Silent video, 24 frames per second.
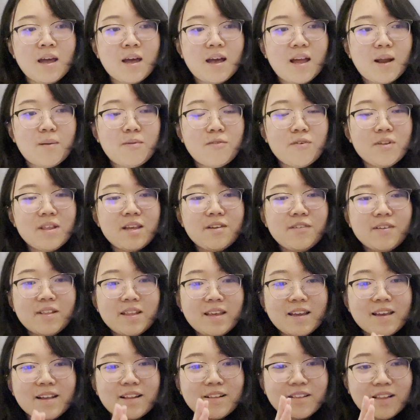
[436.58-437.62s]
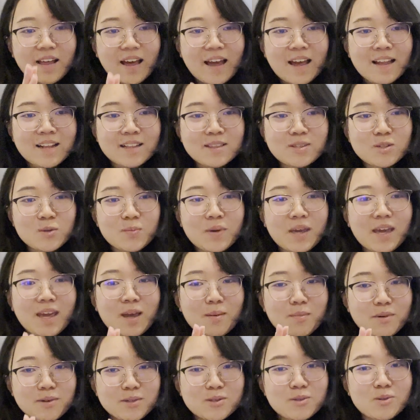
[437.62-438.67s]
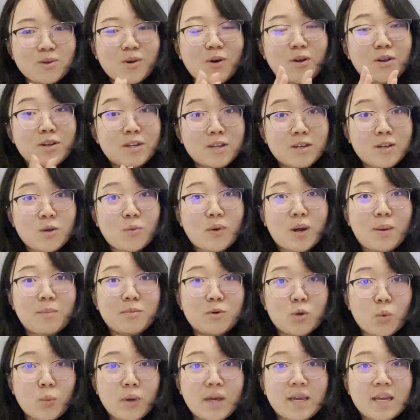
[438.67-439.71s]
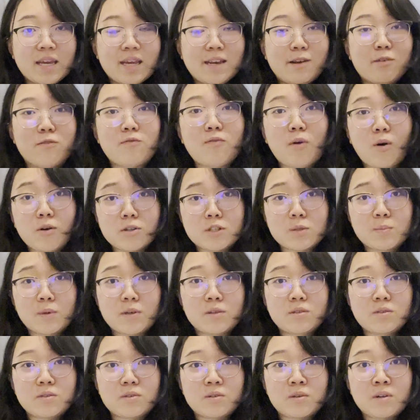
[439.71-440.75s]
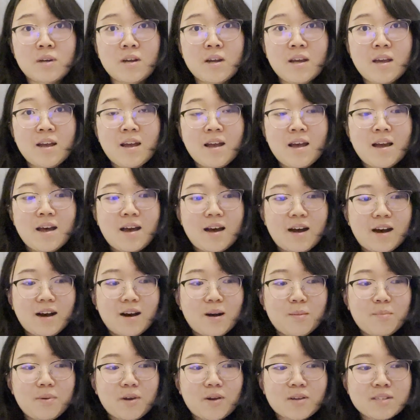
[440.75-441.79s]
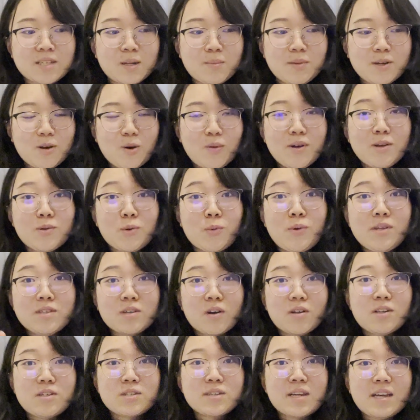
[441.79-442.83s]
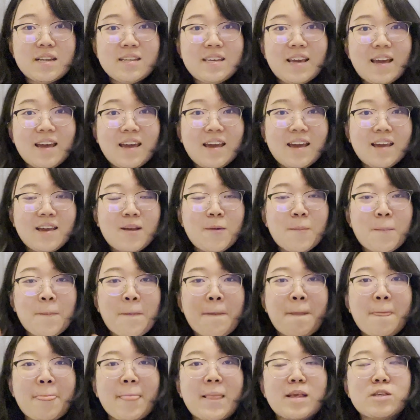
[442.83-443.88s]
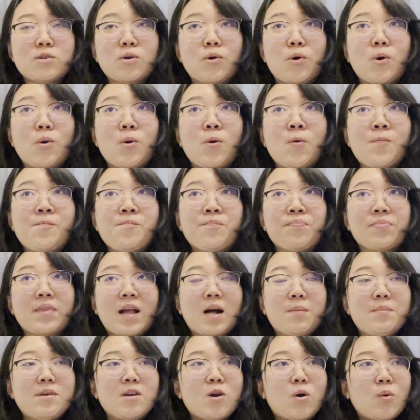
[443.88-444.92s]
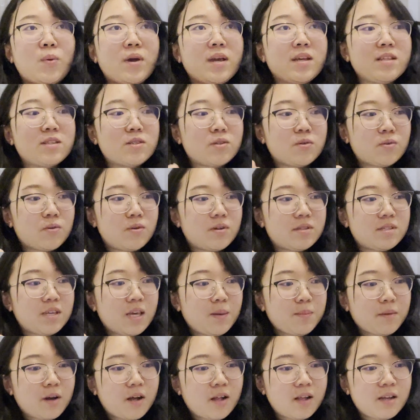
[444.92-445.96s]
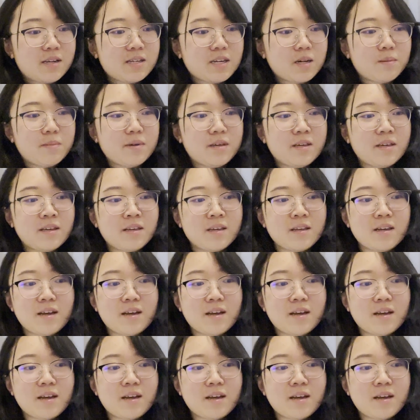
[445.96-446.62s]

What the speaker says: And I'm really, really glad to be able to continue what I'm doing in the fall semester. Because I'll be going to Queen's College again, yay! So I'll be going to the same college, I'll be